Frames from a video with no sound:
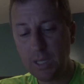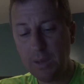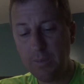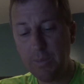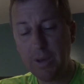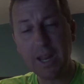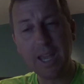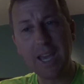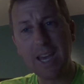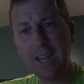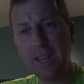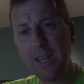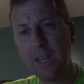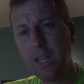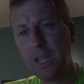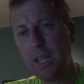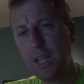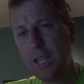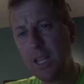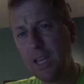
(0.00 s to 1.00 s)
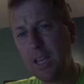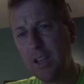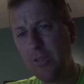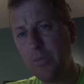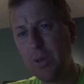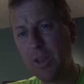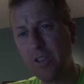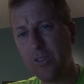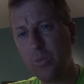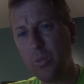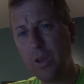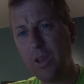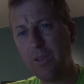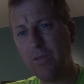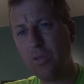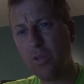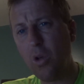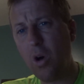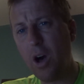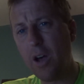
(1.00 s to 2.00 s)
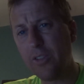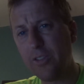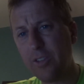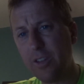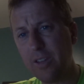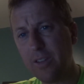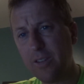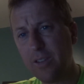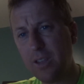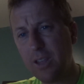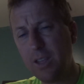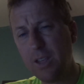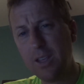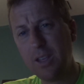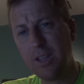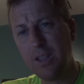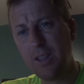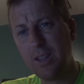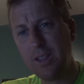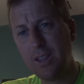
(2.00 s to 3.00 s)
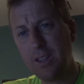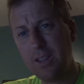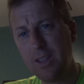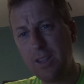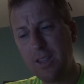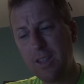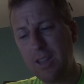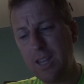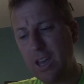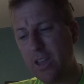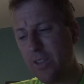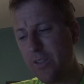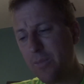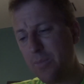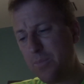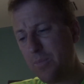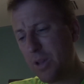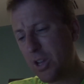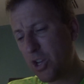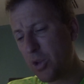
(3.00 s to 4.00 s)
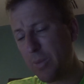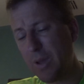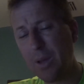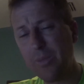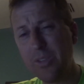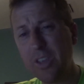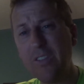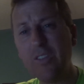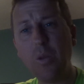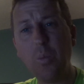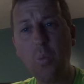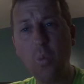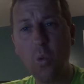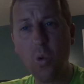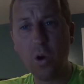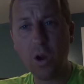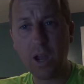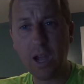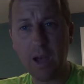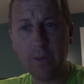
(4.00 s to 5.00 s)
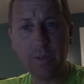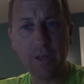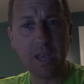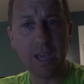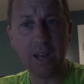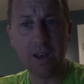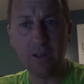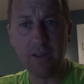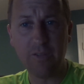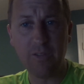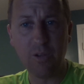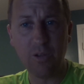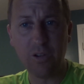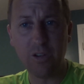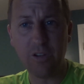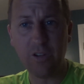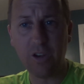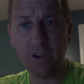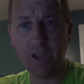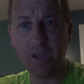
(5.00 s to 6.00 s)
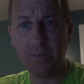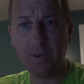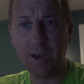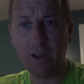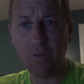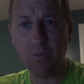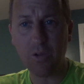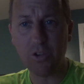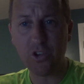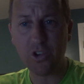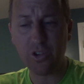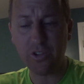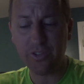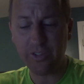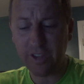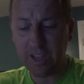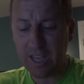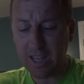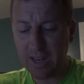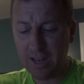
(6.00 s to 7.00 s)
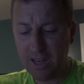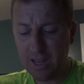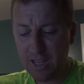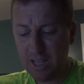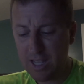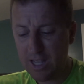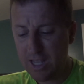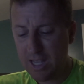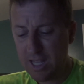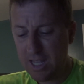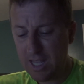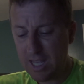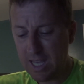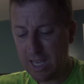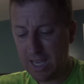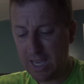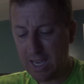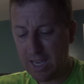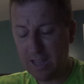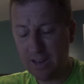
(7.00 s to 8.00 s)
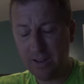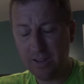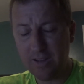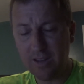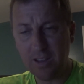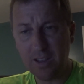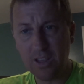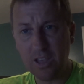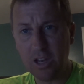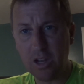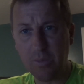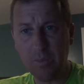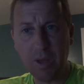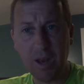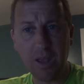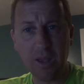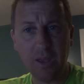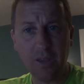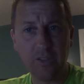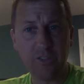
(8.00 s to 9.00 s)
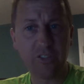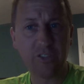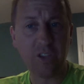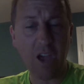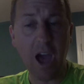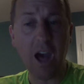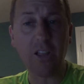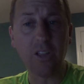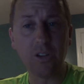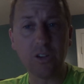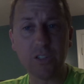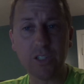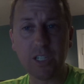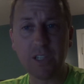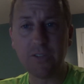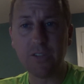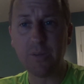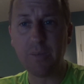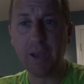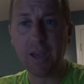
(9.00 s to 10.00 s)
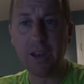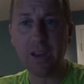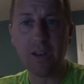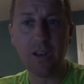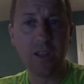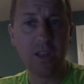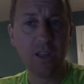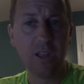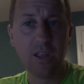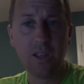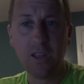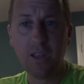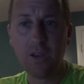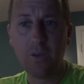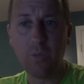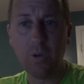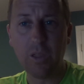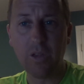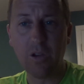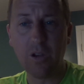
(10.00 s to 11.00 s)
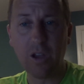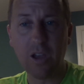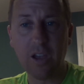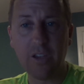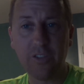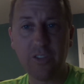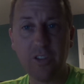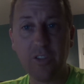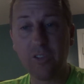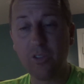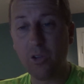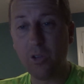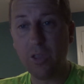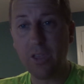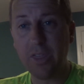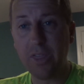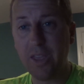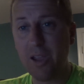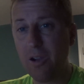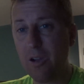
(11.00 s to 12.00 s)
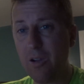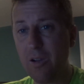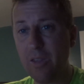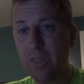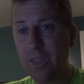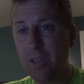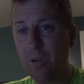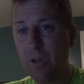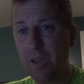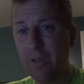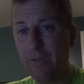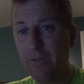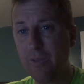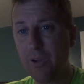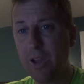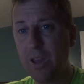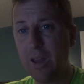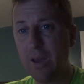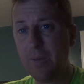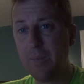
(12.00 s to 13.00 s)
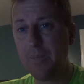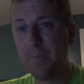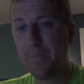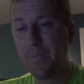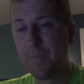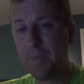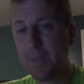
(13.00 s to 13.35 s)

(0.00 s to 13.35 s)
But again, it's because we have lost it. Now the picture becomes even more complicated if you were to talk about original sin, and you know many scholars have debated whether Augustine's early theory, of freedom